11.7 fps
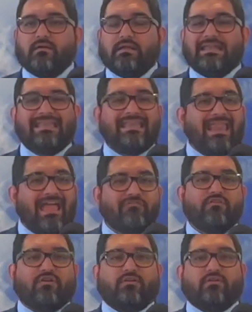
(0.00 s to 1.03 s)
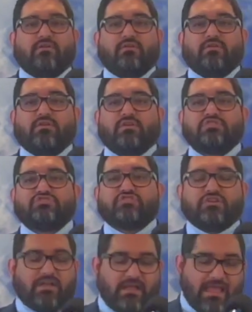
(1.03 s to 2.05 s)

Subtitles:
Never should an